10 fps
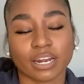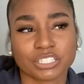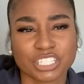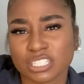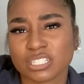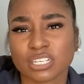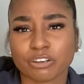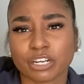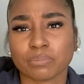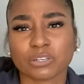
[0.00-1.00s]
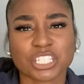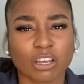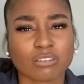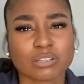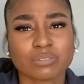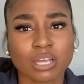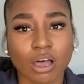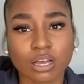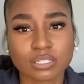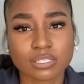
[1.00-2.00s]
And she's just incredible. She also
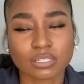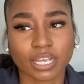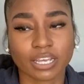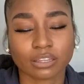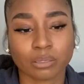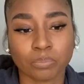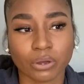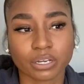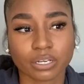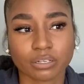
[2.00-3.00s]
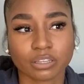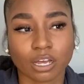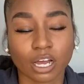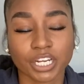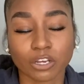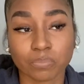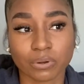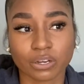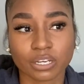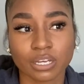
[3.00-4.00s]
talks, like the audio
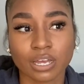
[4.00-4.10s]
book